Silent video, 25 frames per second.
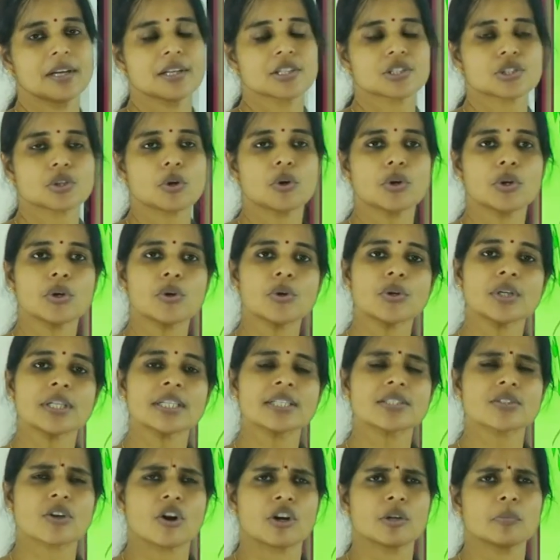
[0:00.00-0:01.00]

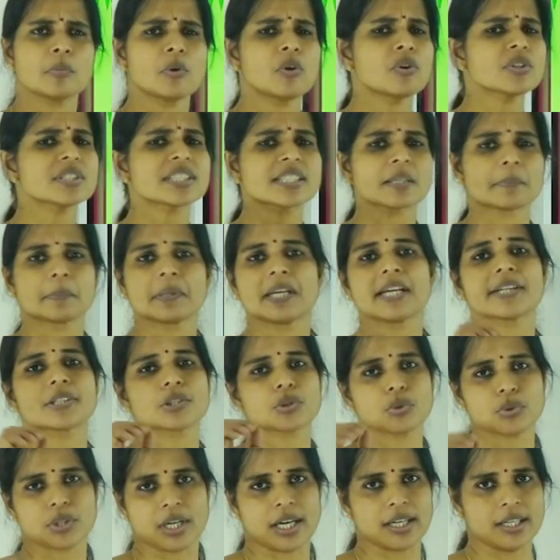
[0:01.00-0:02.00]
Stolon is almost similar
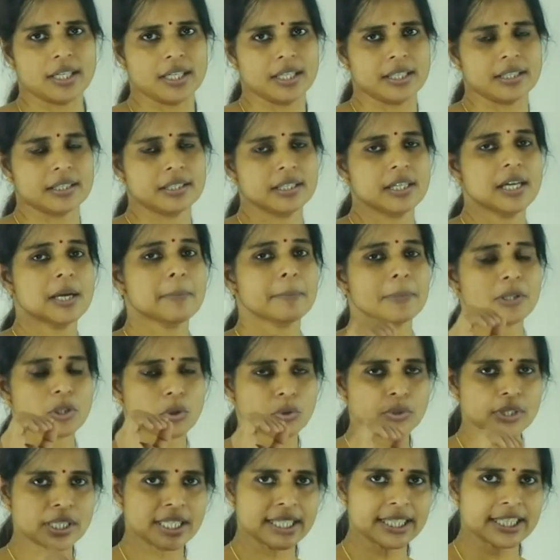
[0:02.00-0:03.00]
to runner, but
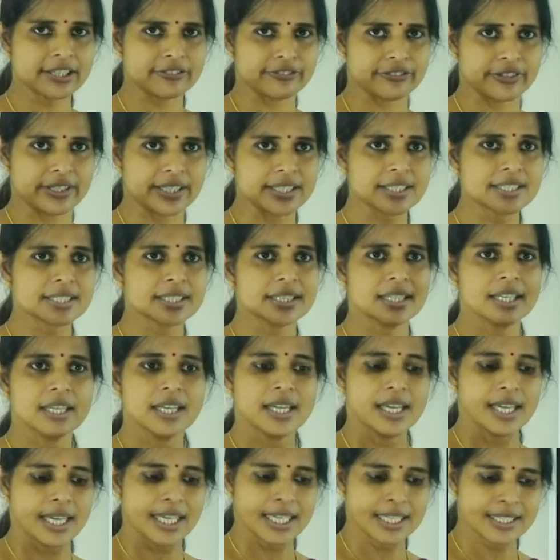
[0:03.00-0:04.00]
only difference
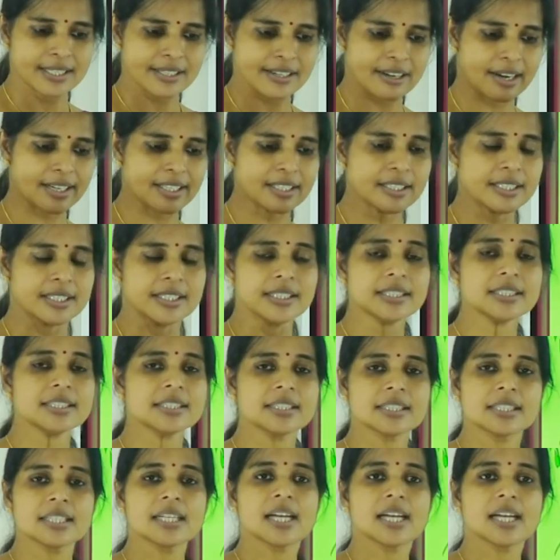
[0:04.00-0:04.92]
in runner,